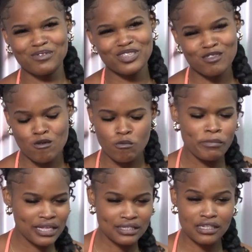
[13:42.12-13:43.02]
So
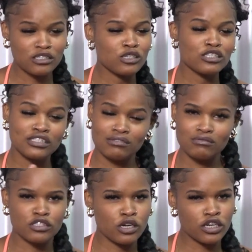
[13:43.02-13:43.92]
basically, just
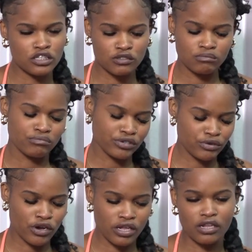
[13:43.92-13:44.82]
search Bre
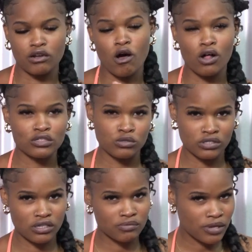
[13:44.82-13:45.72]
Royal on all
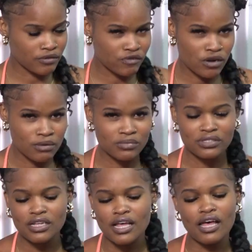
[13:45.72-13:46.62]
social
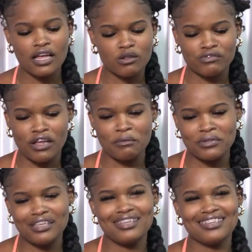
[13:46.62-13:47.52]
platforms, and you'll find
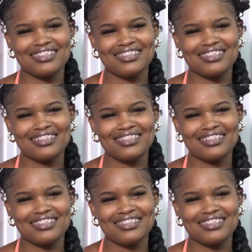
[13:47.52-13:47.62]
me.